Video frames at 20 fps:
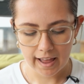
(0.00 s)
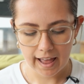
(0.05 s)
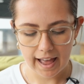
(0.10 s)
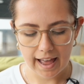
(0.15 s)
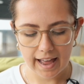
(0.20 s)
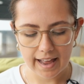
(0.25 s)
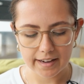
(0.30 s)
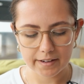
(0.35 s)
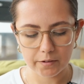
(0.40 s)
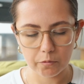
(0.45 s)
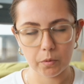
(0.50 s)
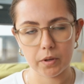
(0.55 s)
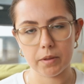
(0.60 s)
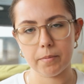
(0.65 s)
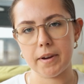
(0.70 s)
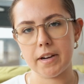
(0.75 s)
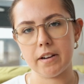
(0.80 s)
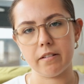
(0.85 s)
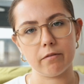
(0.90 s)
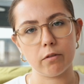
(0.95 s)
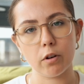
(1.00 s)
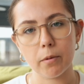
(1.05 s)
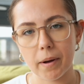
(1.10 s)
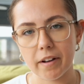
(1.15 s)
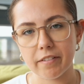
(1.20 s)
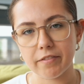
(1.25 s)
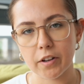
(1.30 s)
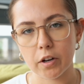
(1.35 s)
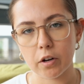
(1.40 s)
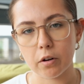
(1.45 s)
And with medium
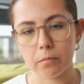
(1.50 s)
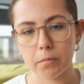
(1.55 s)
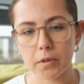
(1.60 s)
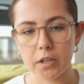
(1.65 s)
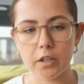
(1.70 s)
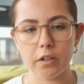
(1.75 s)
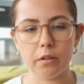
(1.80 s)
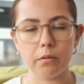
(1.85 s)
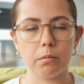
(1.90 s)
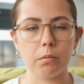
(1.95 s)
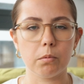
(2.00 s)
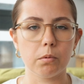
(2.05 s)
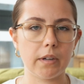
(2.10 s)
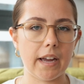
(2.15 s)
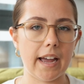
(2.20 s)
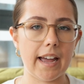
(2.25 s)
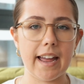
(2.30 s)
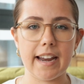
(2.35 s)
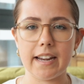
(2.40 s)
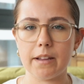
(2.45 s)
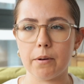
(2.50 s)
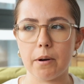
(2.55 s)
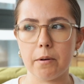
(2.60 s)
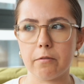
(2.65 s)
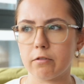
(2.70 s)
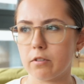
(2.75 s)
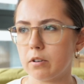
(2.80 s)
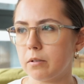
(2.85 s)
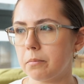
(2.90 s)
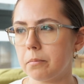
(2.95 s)
format film, you will get anywhere
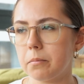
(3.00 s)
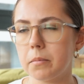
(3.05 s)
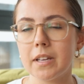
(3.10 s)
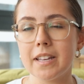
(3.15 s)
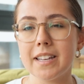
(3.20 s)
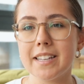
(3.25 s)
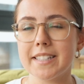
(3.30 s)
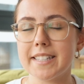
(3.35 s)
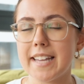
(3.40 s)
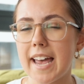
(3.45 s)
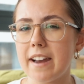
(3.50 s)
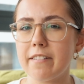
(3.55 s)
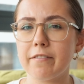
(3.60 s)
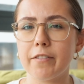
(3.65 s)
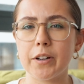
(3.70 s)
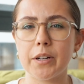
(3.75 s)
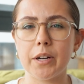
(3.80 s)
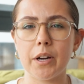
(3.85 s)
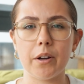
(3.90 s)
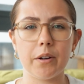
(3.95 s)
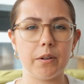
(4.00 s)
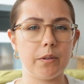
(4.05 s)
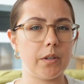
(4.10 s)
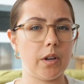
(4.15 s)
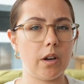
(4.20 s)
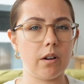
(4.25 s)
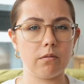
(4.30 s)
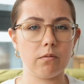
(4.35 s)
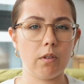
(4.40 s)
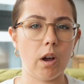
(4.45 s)
from 10 photos
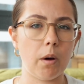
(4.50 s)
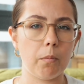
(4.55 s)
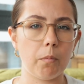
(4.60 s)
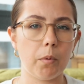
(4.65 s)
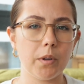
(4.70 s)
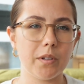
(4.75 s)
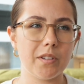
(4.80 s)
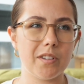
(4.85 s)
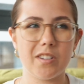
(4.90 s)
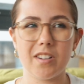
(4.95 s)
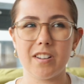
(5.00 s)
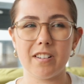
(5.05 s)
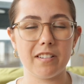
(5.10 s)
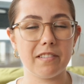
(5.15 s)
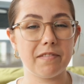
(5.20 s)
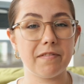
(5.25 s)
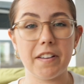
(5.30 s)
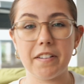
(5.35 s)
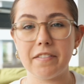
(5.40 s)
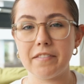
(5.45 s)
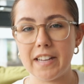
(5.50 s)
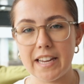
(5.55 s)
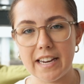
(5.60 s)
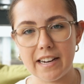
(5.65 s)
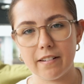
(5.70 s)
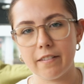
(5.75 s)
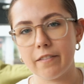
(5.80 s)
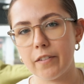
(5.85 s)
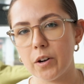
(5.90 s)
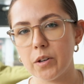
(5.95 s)
upwards to
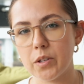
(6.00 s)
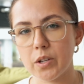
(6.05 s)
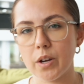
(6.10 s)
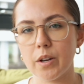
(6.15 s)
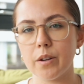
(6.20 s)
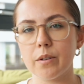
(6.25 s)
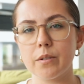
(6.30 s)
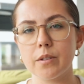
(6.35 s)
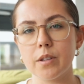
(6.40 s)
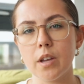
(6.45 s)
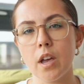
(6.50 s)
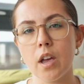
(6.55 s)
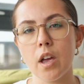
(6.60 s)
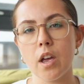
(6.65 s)
15 photos.